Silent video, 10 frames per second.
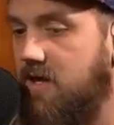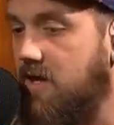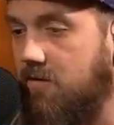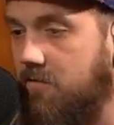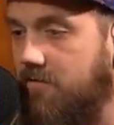
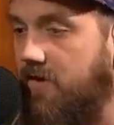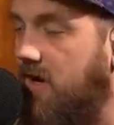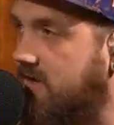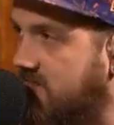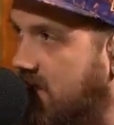He will be
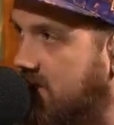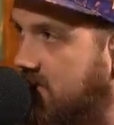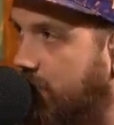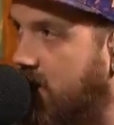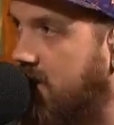very exciting
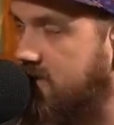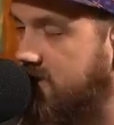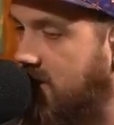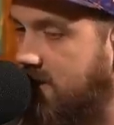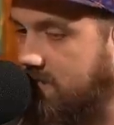to
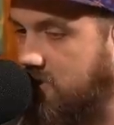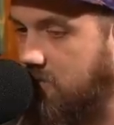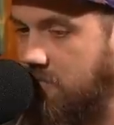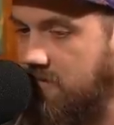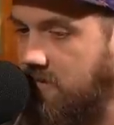watch, and I'm sure
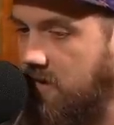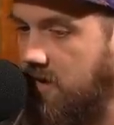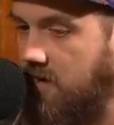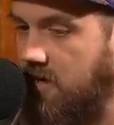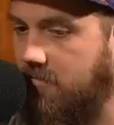we'll be
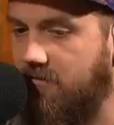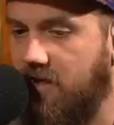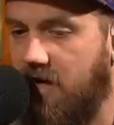talking about him over